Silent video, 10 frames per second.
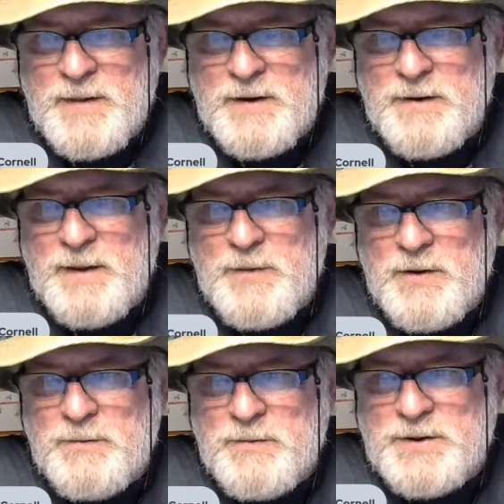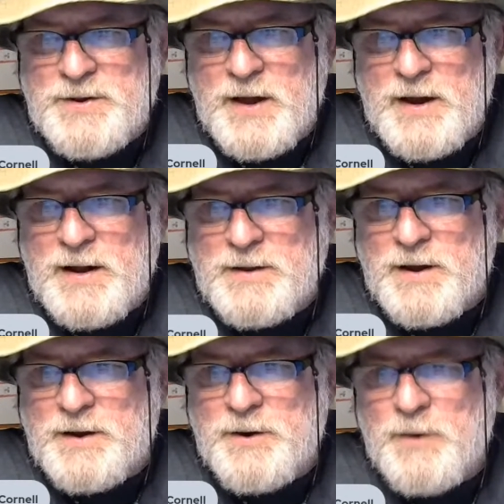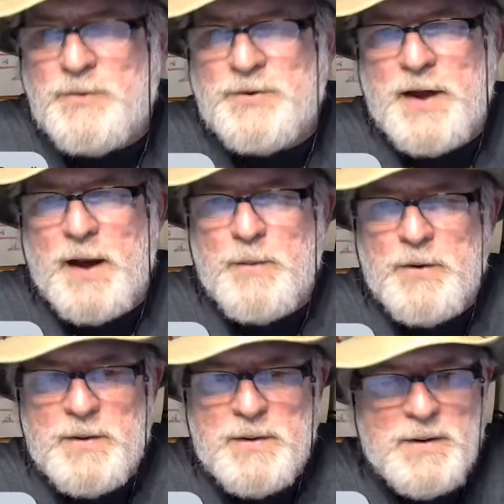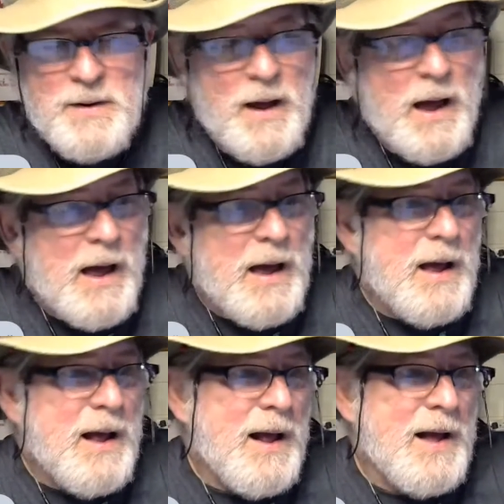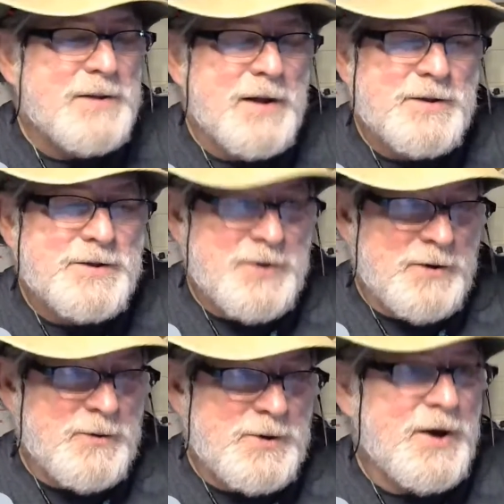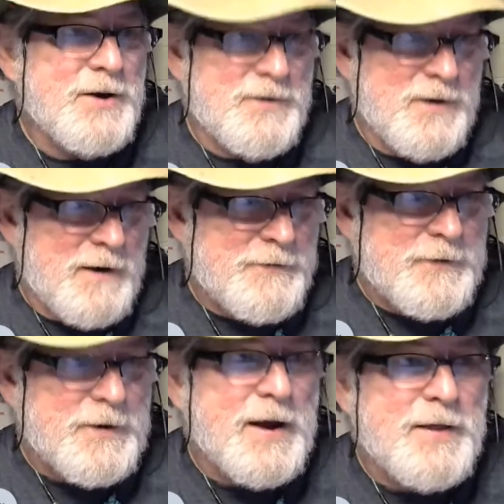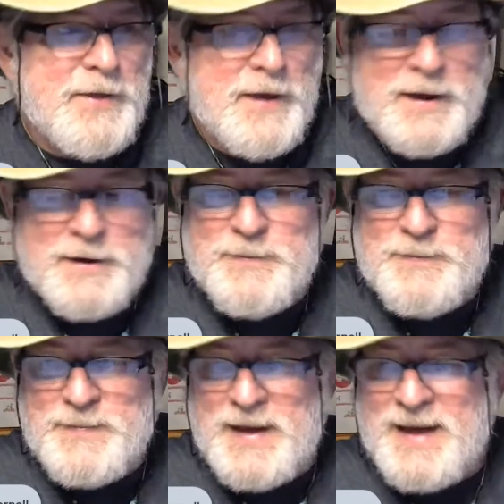My grandmother would say that's a toe stabber. That's a toe cutter offer, I think.